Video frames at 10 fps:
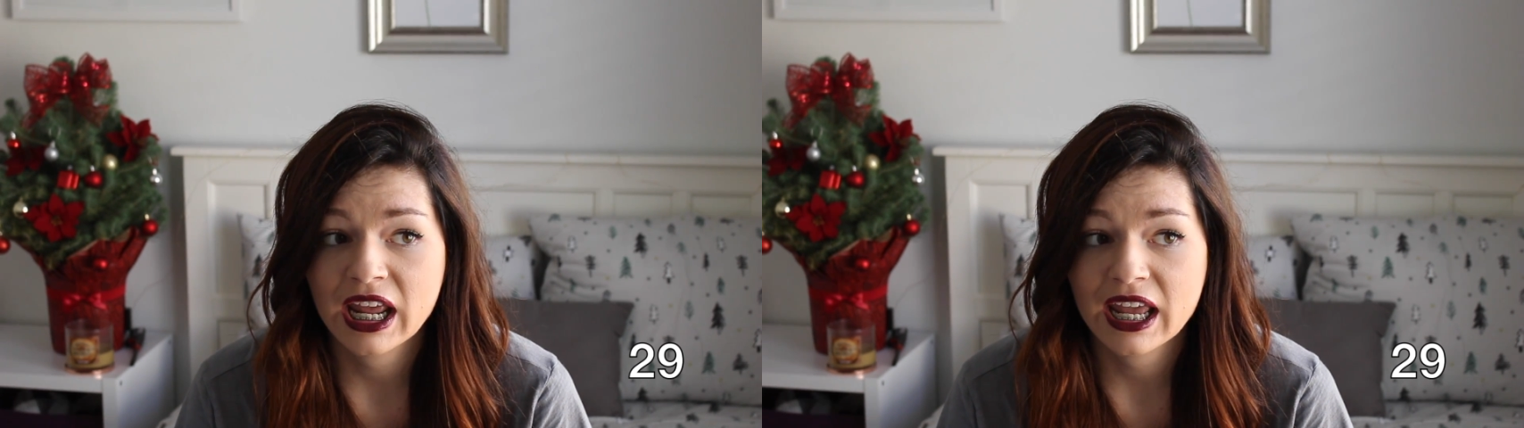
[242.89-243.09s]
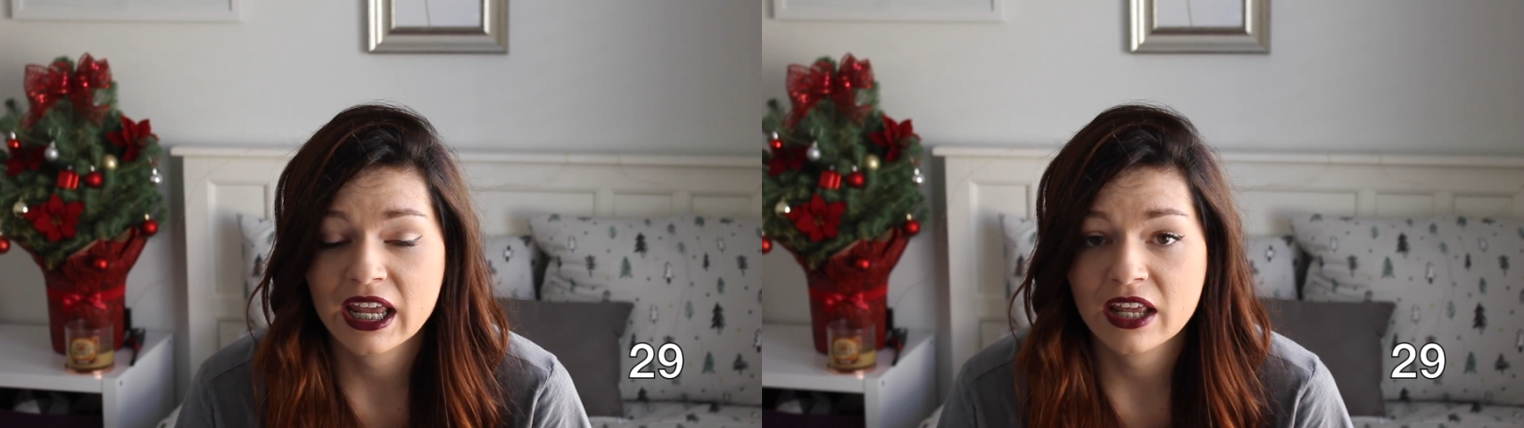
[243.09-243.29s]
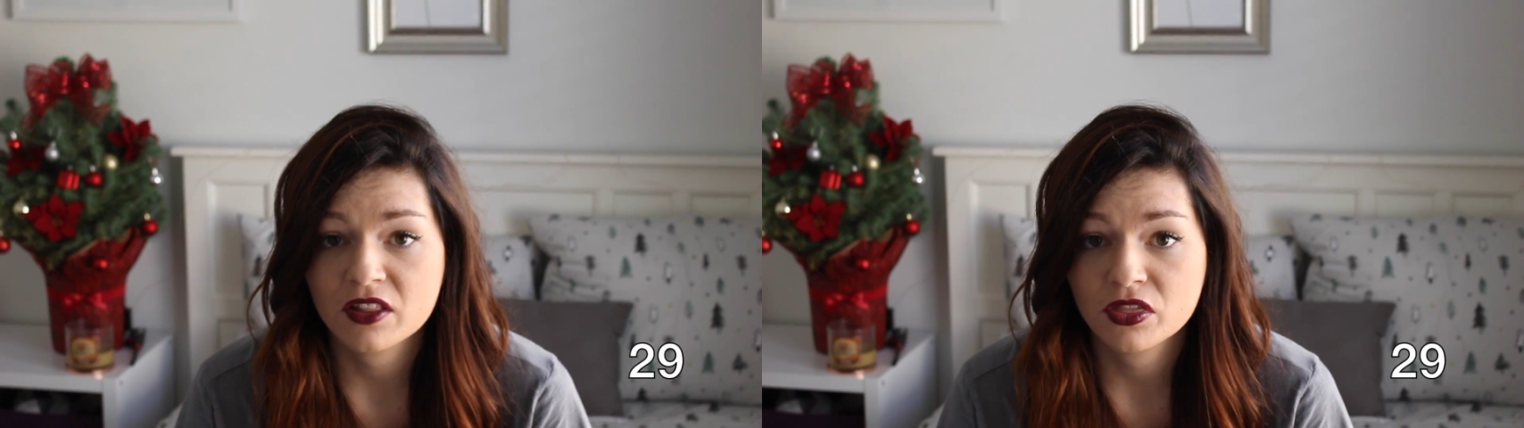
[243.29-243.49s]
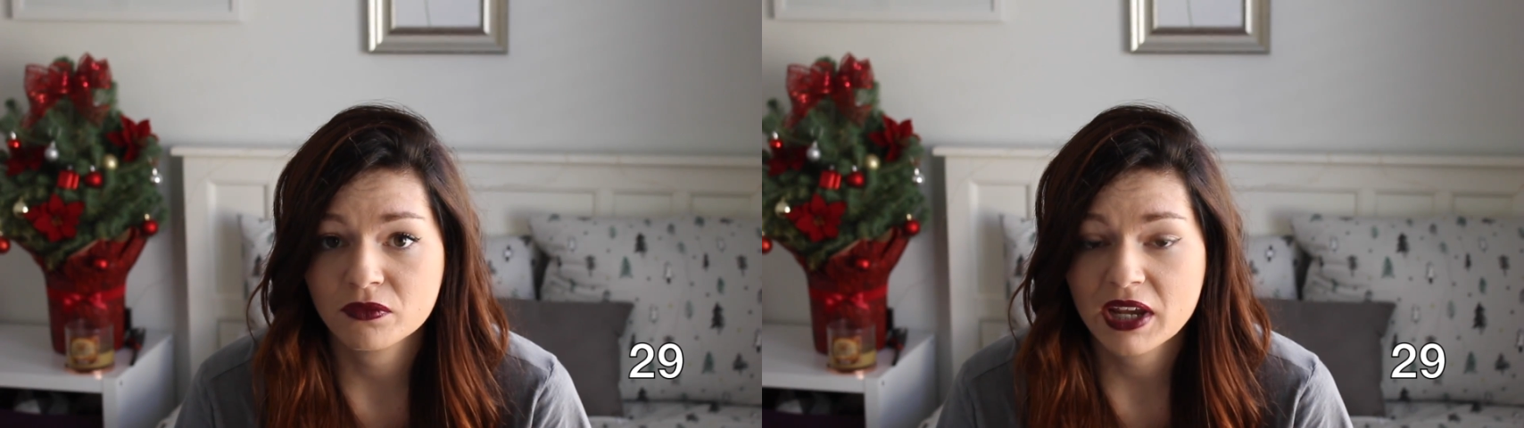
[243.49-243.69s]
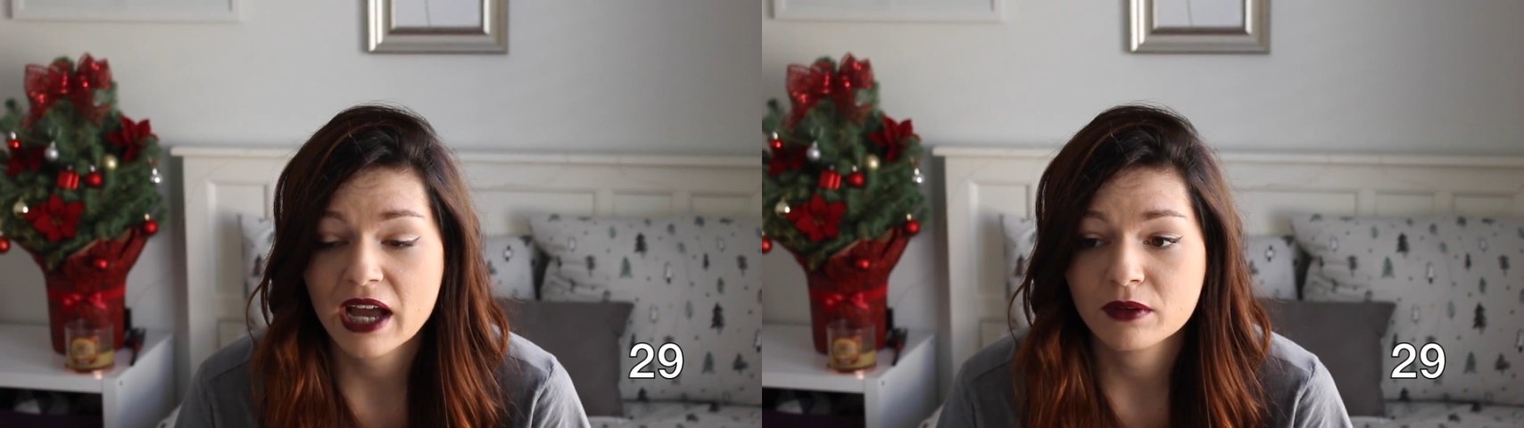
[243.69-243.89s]
a
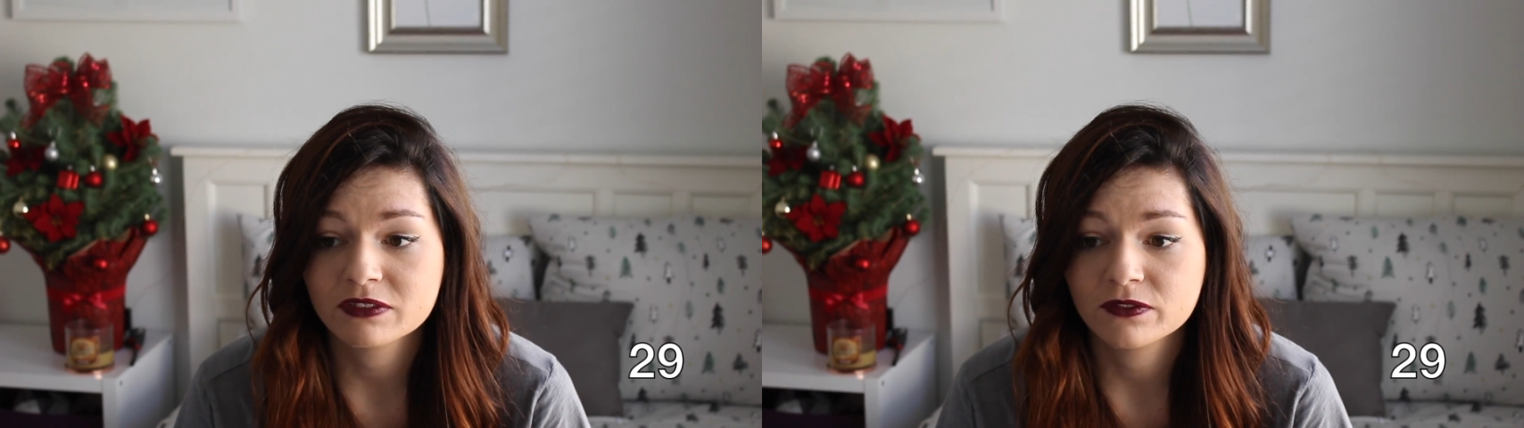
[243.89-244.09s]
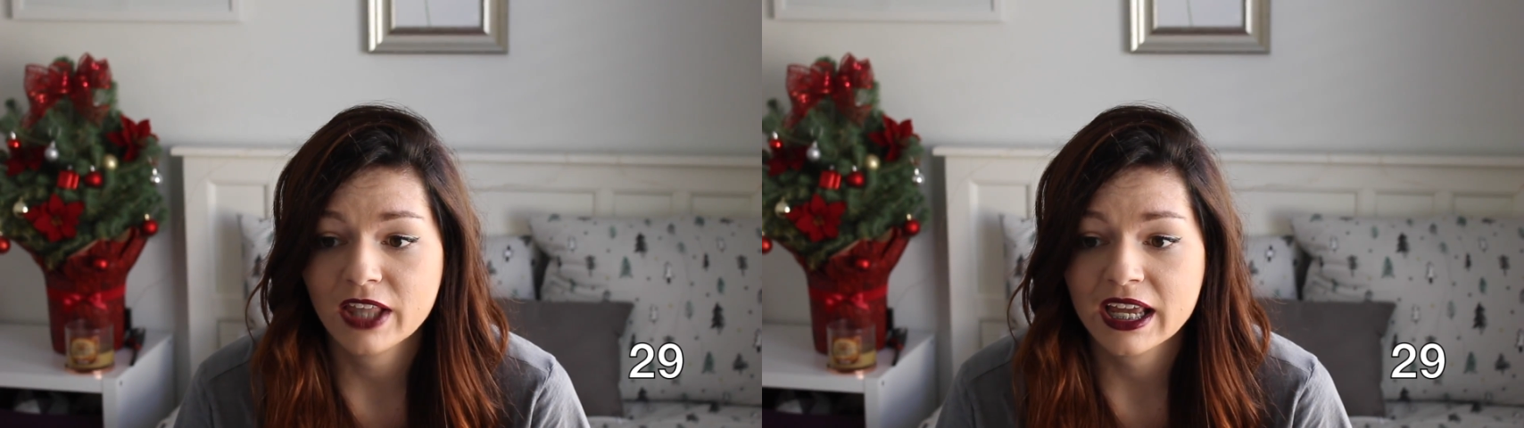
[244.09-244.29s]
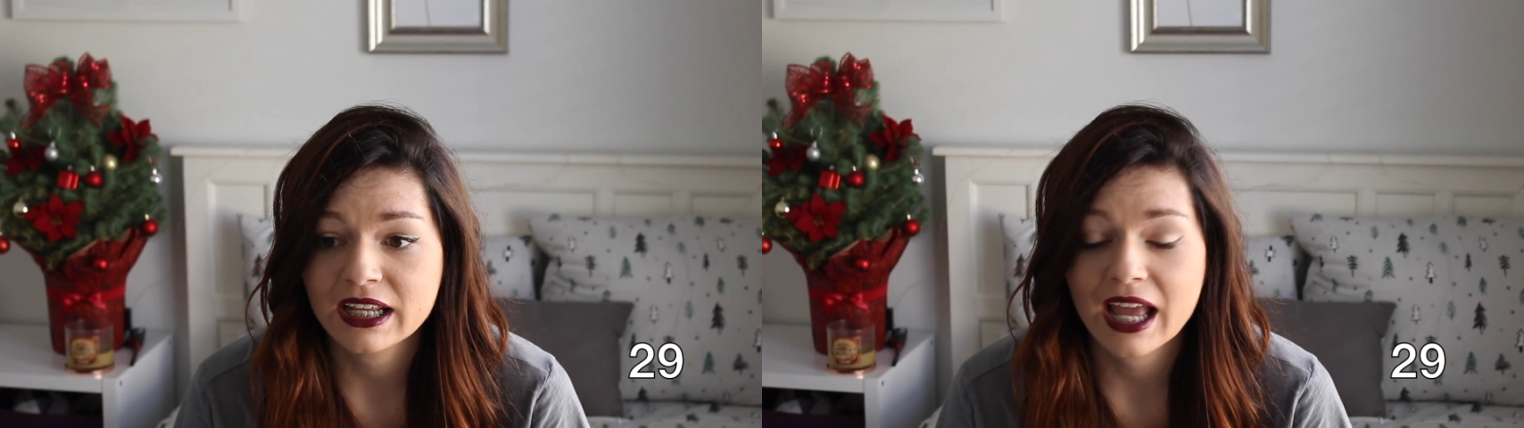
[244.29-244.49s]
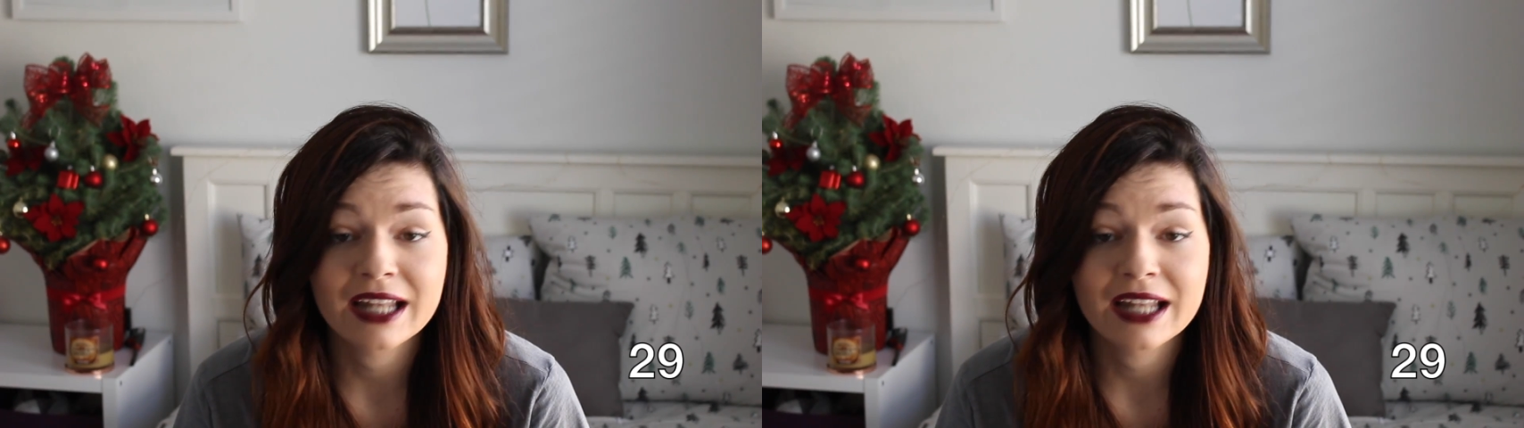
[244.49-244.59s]
3-hour flight